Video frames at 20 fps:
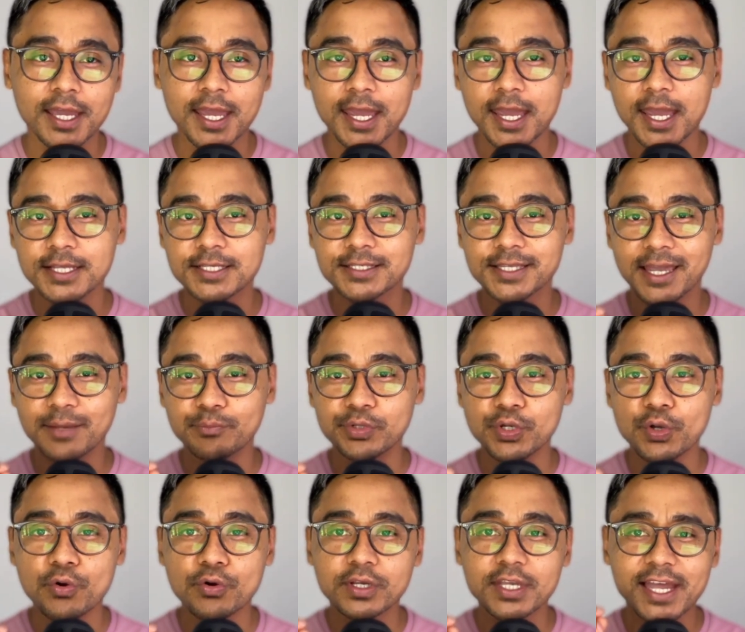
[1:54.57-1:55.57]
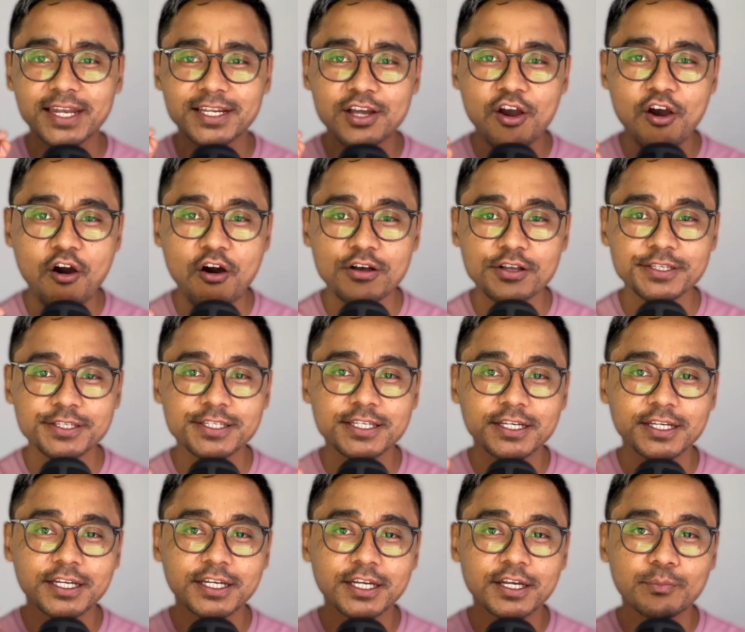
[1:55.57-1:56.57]
SIBO, can cause
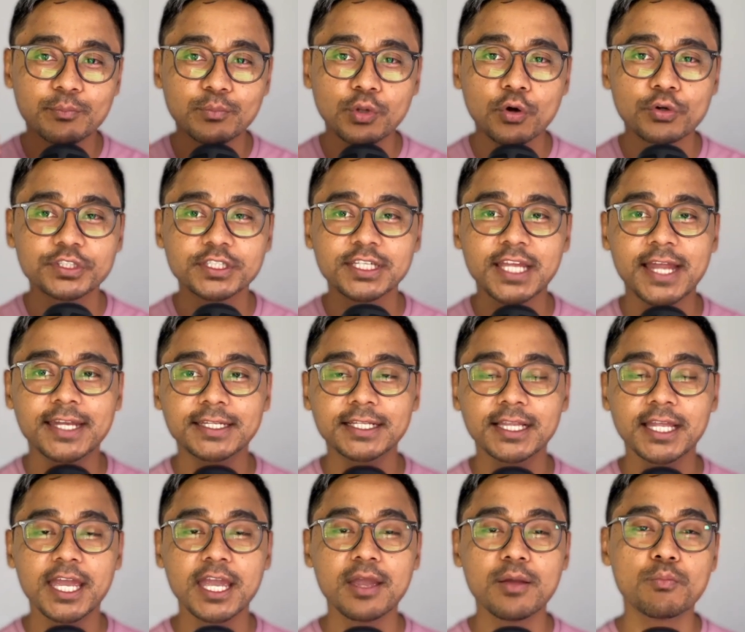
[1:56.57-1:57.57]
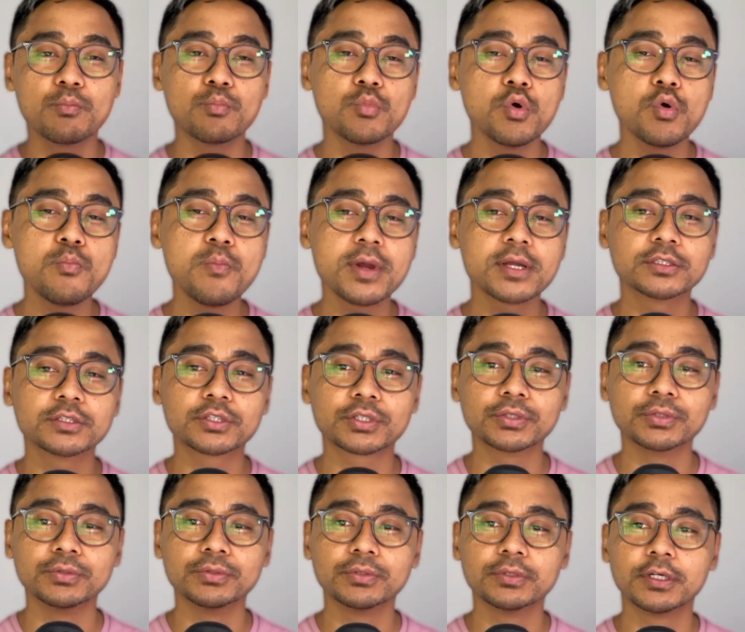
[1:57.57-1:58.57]
bloating and delay movement
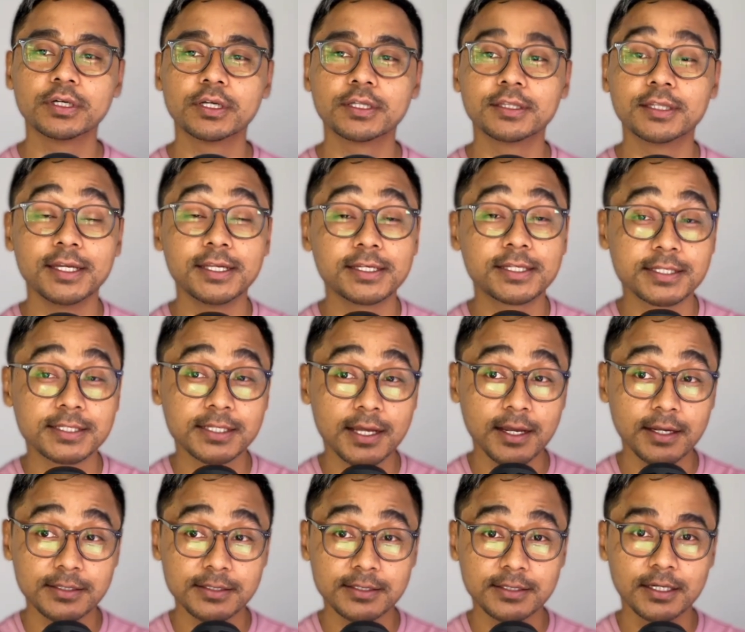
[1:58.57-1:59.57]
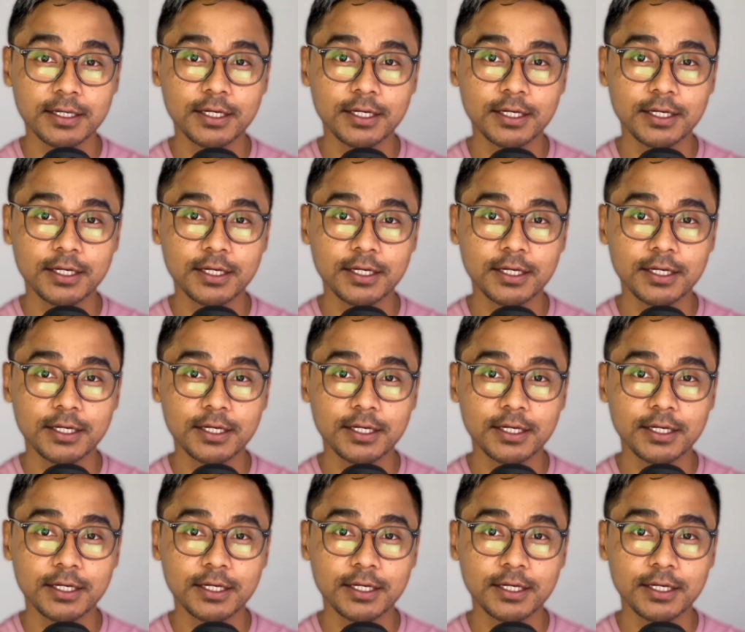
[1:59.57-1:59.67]
through the intestines.